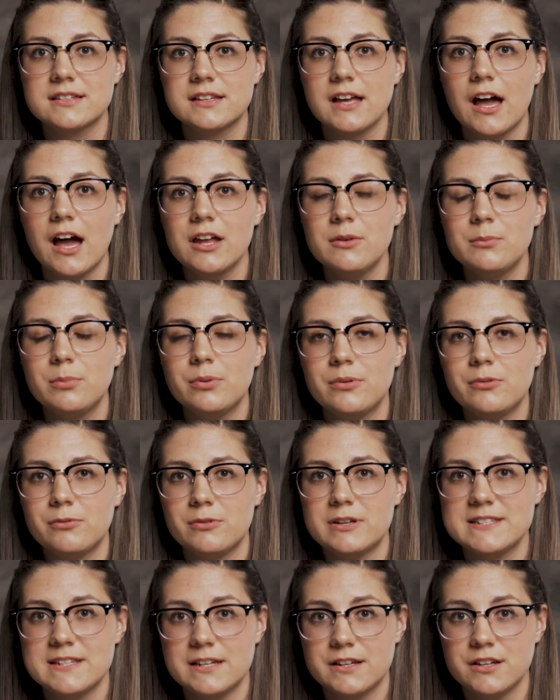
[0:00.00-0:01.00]
God
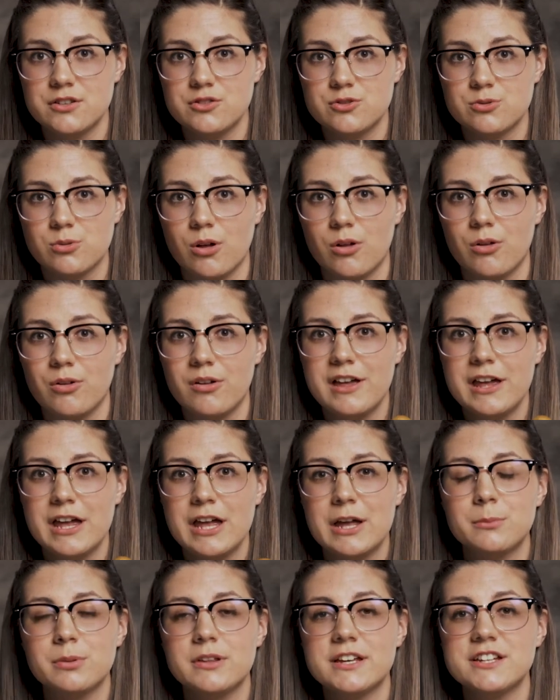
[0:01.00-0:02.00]
was in control
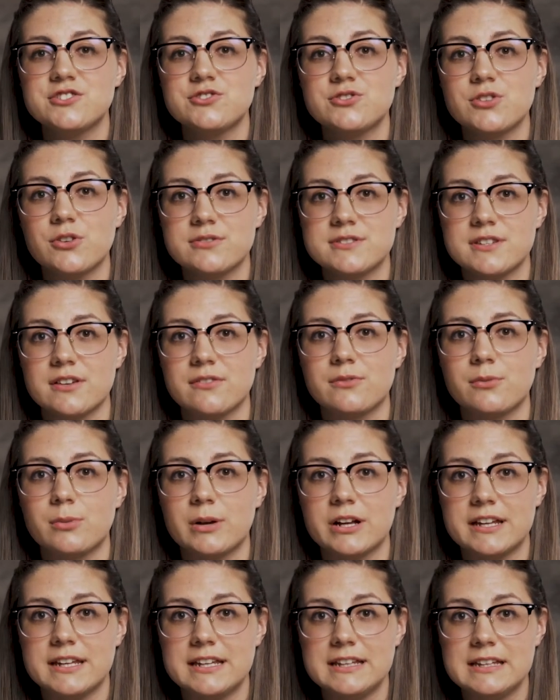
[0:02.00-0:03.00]
and placed Joseph
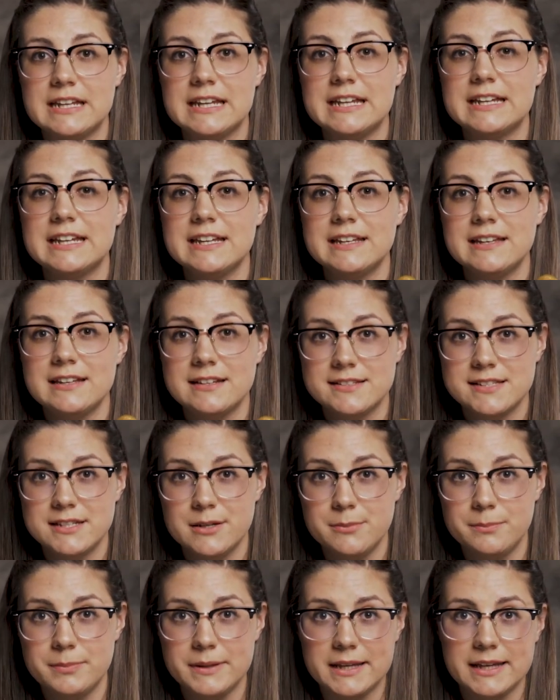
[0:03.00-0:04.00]
where he needed
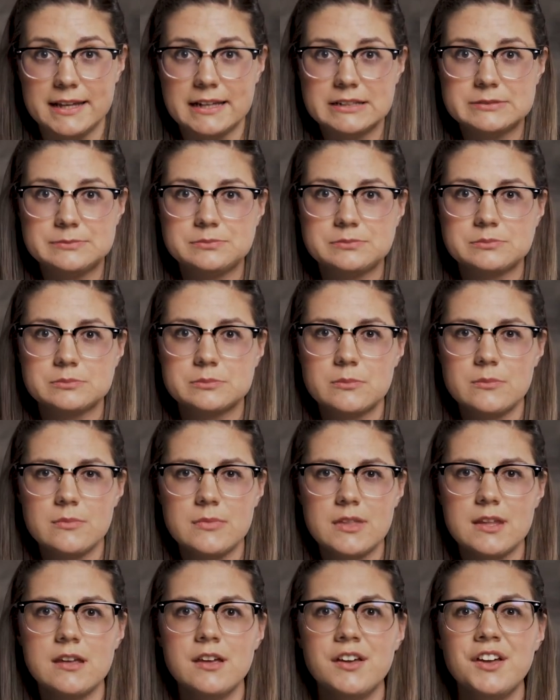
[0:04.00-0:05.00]
to be.
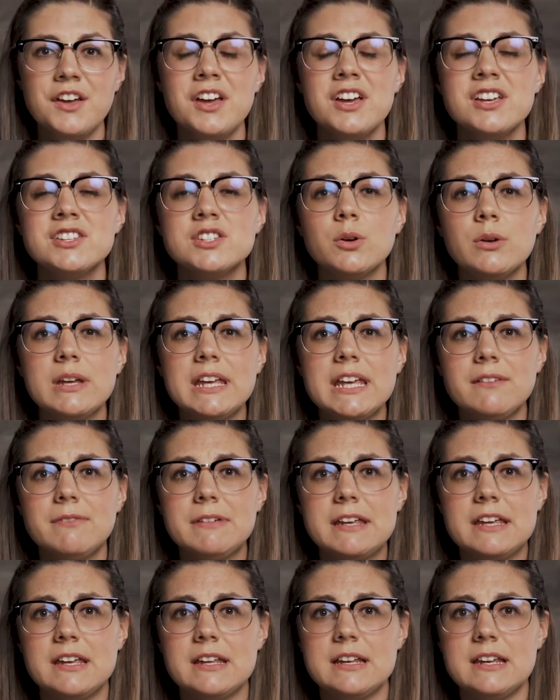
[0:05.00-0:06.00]
So
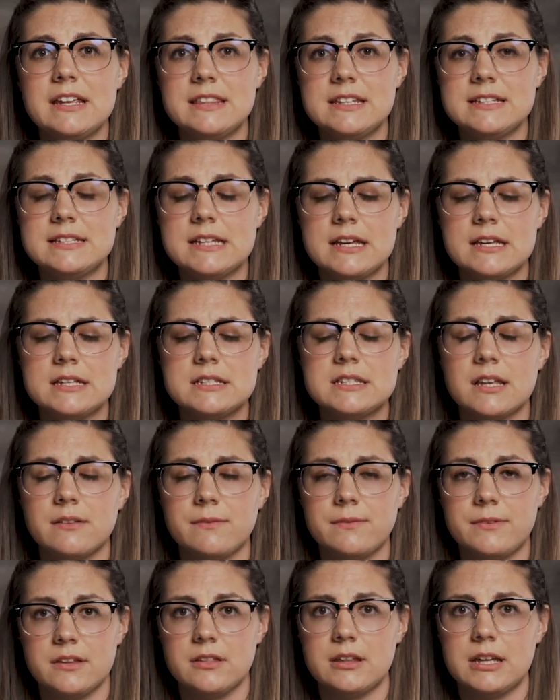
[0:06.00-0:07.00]
even in the days
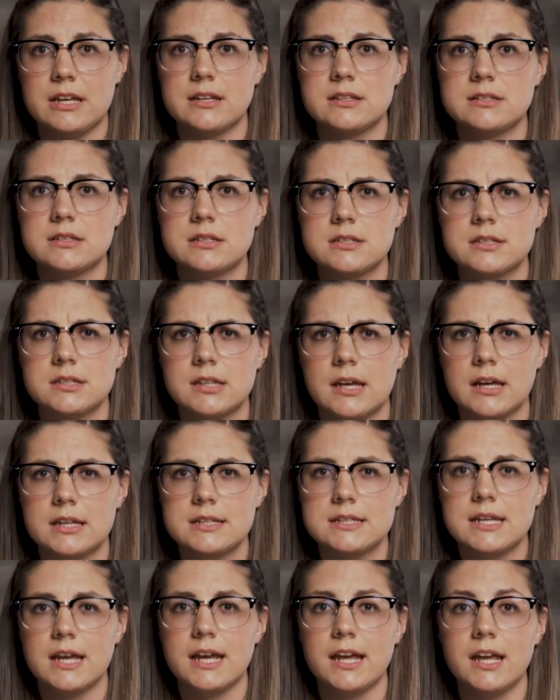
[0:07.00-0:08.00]
that feel like it's a sad
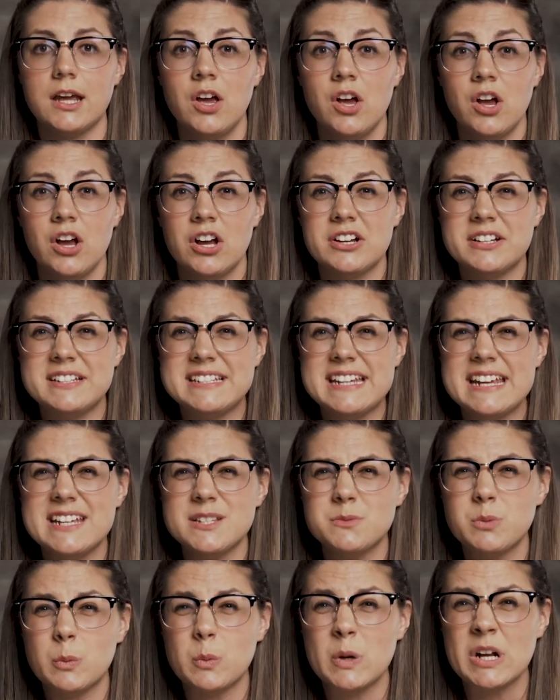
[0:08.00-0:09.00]
day, or
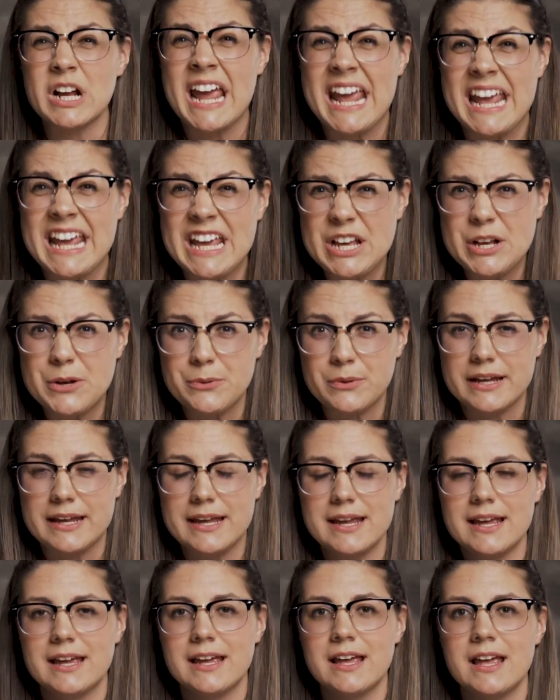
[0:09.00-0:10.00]
days where we're
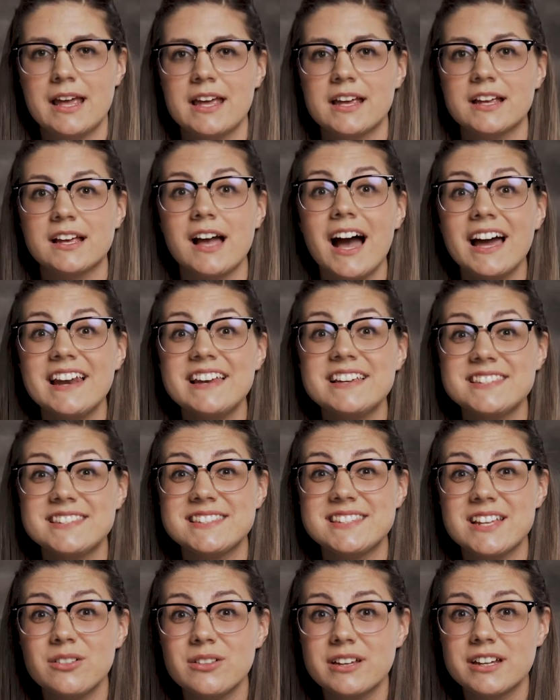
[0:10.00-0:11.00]
angry, God is
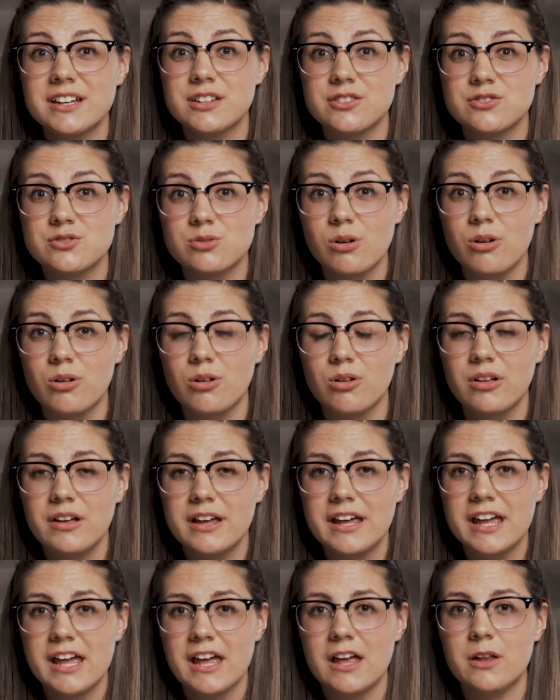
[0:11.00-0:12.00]
still in control
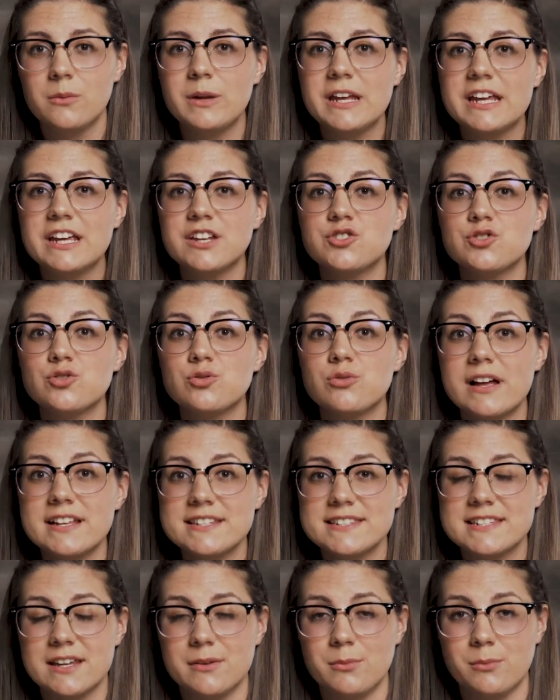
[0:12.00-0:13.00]
and we can
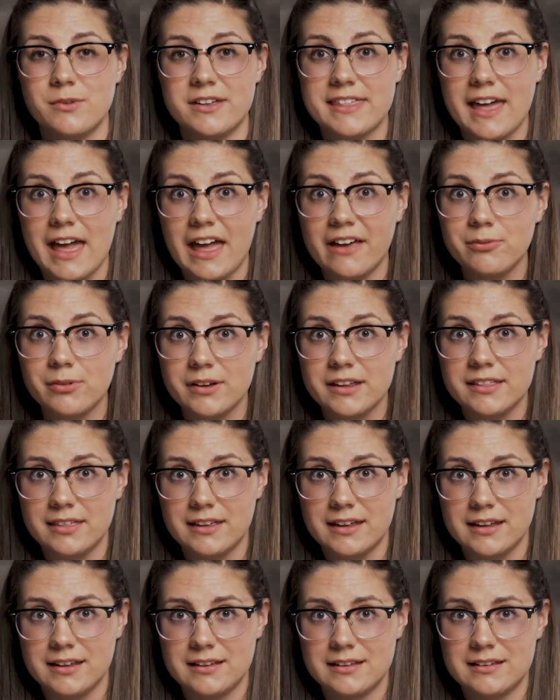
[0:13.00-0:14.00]
trust him with
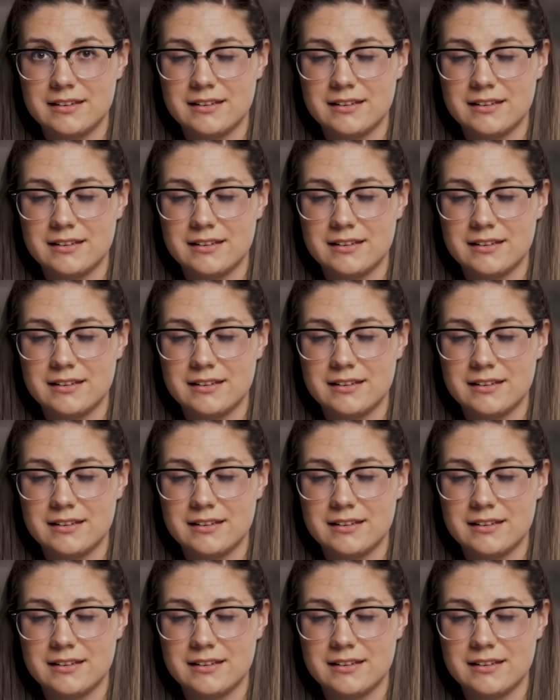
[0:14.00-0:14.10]
everything.